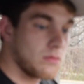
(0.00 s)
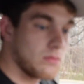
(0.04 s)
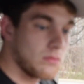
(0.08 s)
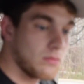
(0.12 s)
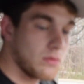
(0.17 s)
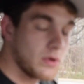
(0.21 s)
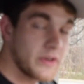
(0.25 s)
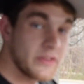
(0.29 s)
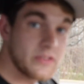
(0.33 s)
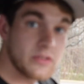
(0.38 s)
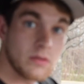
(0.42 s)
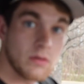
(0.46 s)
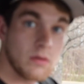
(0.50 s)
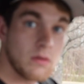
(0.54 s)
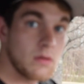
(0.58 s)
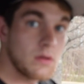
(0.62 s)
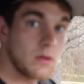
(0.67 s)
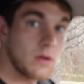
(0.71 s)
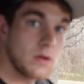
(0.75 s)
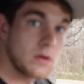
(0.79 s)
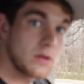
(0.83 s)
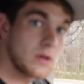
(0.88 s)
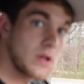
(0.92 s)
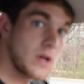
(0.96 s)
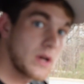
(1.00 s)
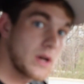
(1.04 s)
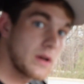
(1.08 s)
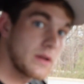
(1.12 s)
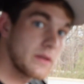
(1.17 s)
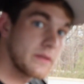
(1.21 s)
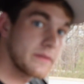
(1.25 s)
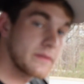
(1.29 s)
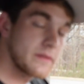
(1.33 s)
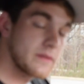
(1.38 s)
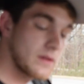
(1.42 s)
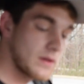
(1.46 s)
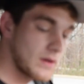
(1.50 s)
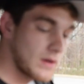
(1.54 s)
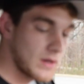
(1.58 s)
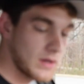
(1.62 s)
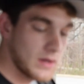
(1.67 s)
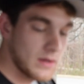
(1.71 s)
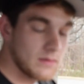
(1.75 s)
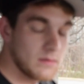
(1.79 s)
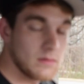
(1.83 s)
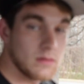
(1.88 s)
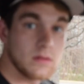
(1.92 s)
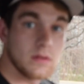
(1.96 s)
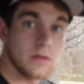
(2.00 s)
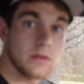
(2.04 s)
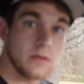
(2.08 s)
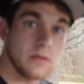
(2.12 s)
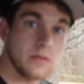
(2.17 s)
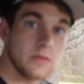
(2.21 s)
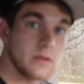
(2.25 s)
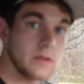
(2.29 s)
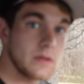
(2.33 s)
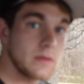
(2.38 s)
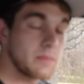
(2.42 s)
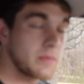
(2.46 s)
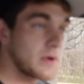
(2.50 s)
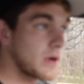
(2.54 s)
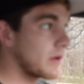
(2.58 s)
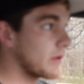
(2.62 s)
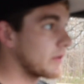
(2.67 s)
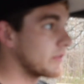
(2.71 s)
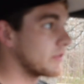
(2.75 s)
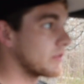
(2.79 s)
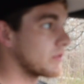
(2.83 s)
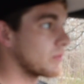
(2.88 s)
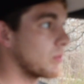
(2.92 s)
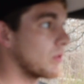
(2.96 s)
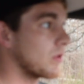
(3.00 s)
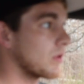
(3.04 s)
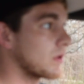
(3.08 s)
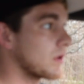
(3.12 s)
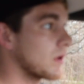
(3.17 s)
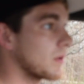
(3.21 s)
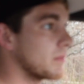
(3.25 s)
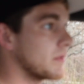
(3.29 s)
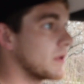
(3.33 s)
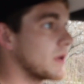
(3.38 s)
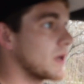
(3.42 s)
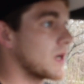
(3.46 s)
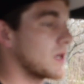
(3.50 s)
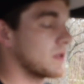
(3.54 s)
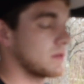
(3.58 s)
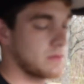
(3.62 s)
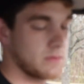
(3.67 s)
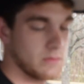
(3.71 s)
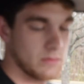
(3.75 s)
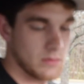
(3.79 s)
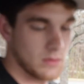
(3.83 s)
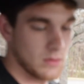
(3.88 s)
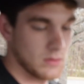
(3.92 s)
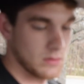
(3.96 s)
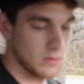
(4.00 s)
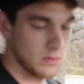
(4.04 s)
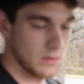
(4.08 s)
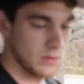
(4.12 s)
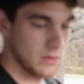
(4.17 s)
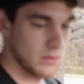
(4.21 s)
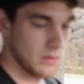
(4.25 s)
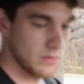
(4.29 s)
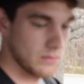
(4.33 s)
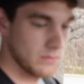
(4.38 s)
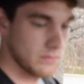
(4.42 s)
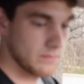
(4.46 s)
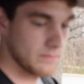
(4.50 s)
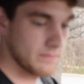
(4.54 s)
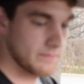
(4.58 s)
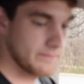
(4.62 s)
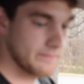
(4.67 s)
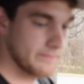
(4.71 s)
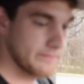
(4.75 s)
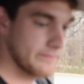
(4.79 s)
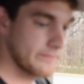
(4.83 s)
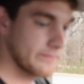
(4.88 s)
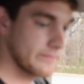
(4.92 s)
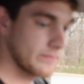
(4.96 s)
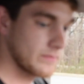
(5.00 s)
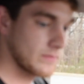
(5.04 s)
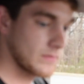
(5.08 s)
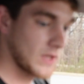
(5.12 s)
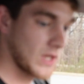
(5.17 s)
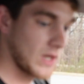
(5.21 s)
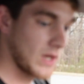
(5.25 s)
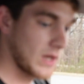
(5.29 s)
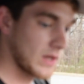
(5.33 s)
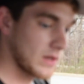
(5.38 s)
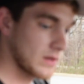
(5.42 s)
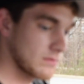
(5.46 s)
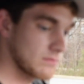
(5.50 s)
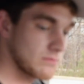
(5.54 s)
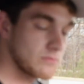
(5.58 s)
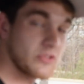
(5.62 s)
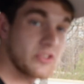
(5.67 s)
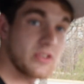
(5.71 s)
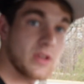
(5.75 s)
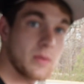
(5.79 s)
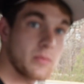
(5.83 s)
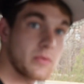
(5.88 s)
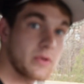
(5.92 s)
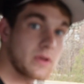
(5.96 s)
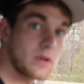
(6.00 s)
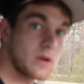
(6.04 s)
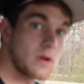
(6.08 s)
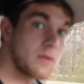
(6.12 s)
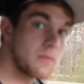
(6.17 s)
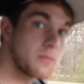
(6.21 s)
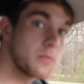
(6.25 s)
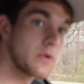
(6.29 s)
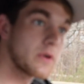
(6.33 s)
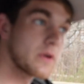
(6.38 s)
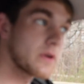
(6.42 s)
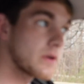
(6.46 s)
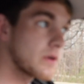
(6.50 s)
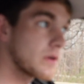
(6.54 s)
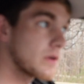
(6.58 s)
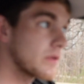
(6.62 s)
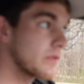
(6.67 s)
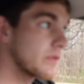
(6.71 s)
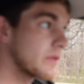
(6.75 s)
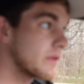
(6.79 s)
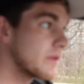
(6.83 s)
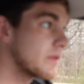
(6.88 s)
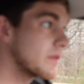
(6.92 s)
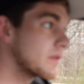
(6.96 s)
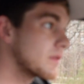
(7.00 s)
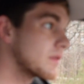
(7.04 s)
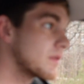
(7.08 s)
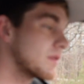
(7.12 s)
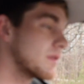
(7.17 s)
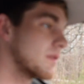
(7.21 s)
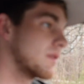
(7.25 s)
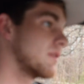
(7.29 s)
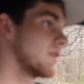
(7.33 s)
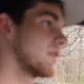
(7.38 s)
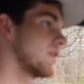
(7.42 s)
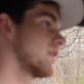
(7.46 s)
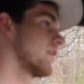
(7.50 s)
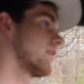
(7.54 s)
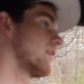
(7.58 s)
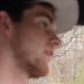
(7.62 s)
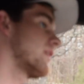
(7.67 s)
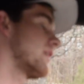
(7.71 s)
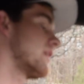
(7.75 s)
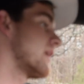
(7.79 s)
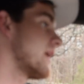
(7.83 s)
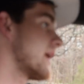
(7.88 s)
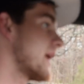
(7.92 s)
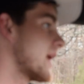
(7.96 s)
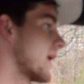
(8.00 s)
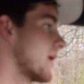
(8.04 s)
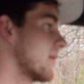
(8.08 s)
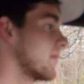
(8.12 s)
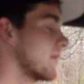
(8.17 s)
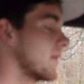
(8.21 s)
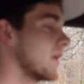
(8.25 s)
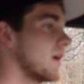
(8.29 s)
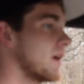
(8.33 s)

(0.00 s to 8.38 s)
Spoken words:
What is going on, guys? I literally probably just woke up not too long ago. I was able to get off work early, and a nap